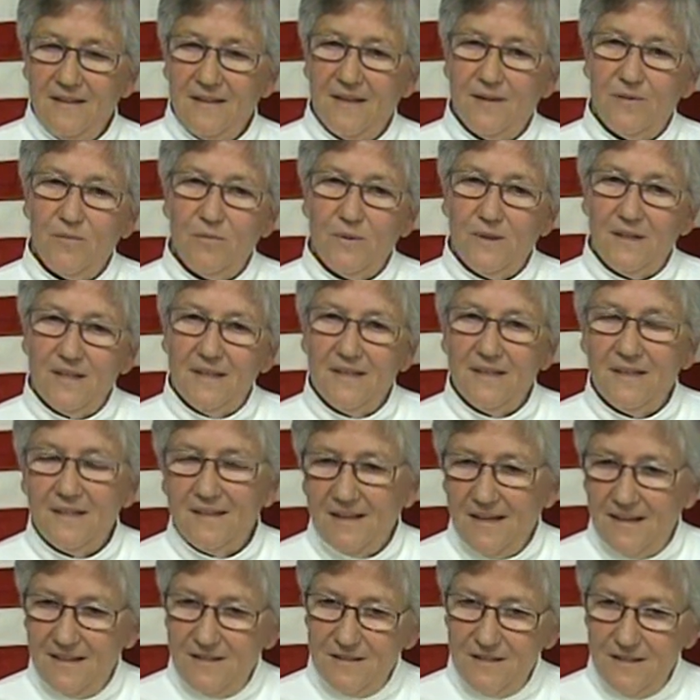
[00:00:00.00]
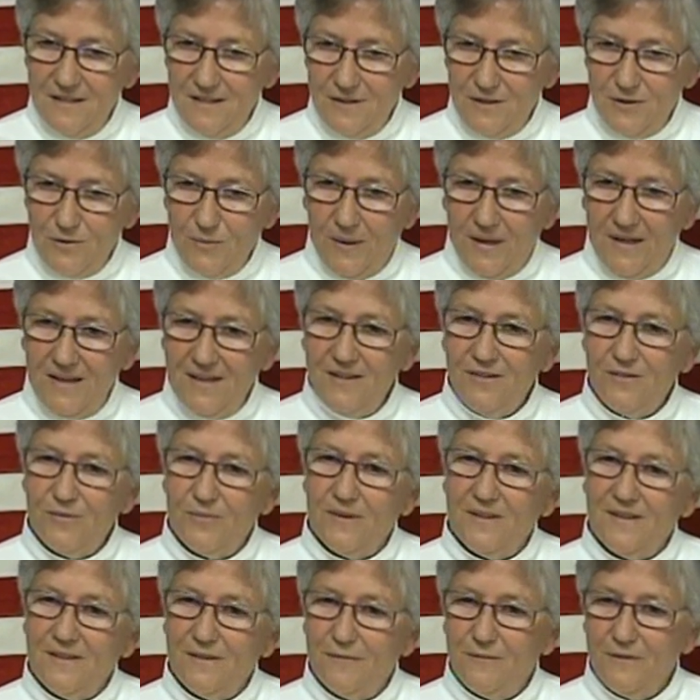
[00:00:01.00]
that when in 1920s
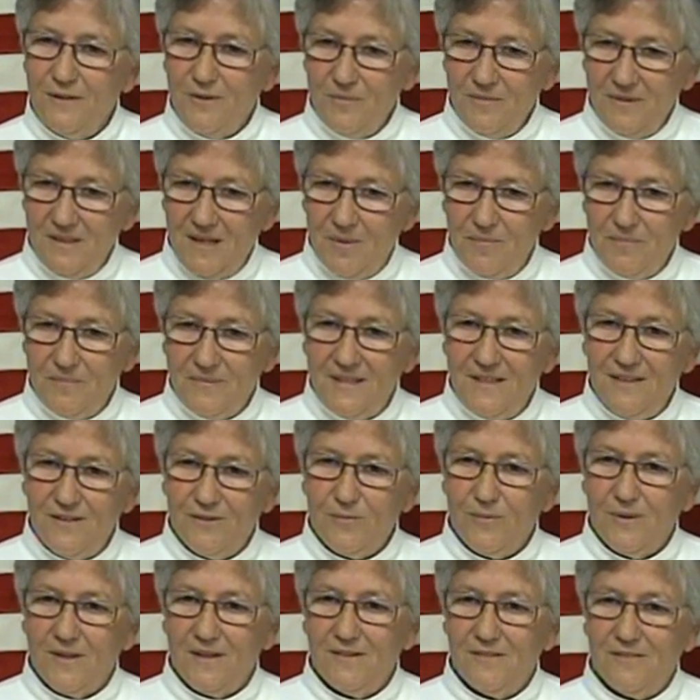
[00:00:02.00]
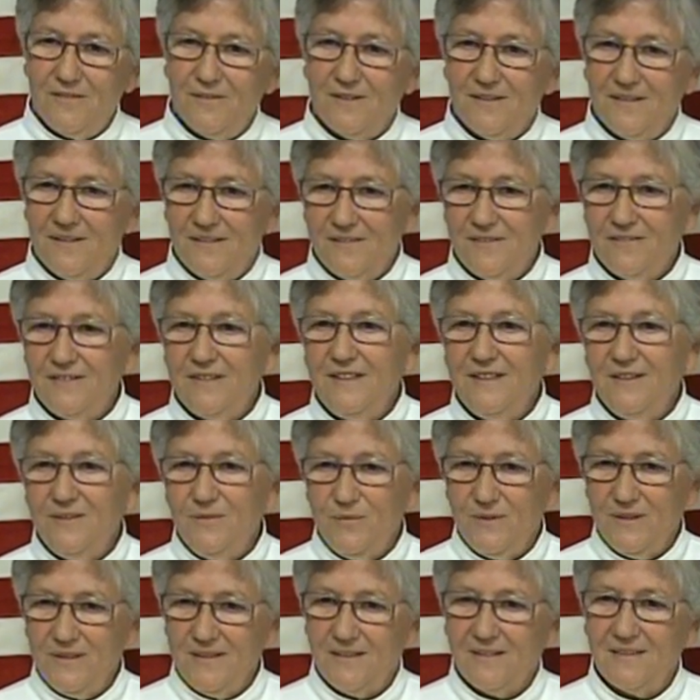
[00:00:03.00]
when the film companies wanted to a
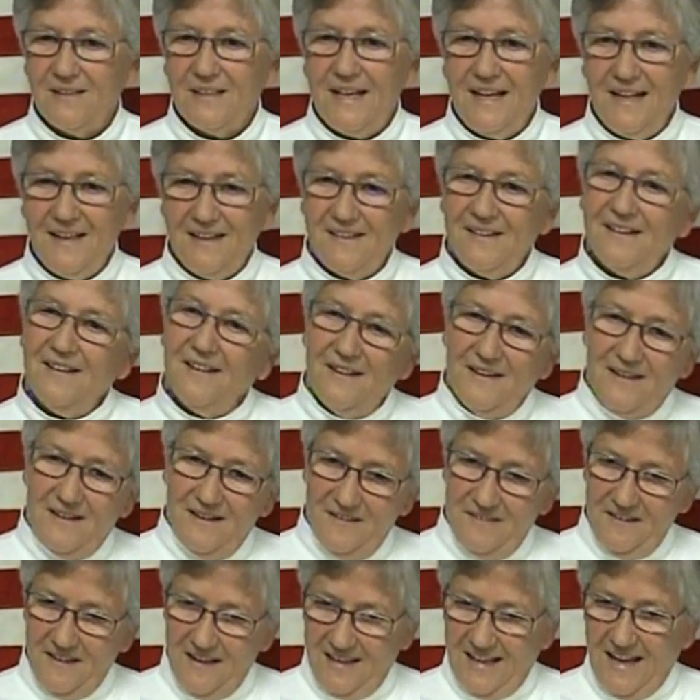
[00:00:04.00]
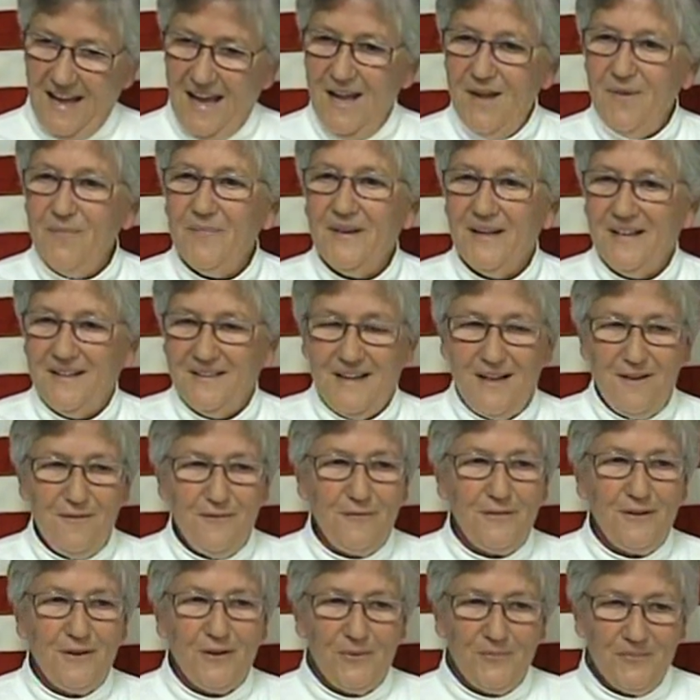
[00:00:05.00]
scene with a lake they came and they
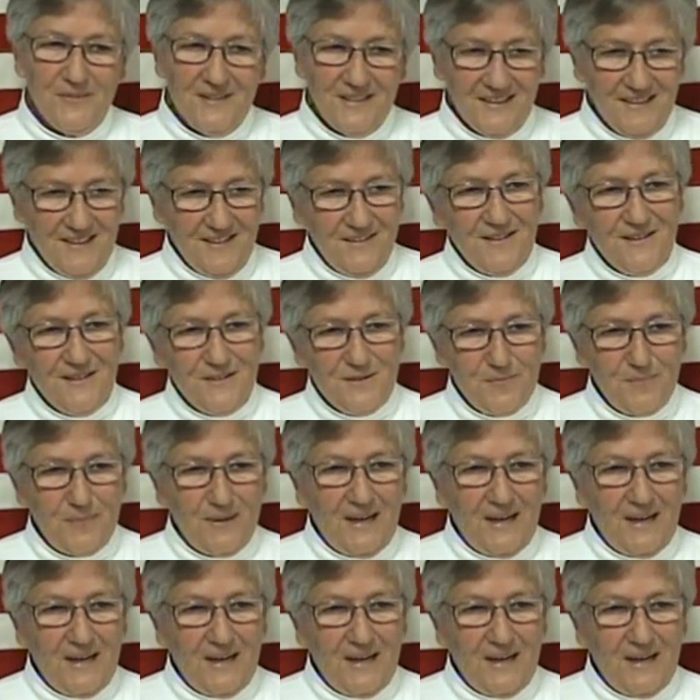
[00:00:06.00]
filmed it in this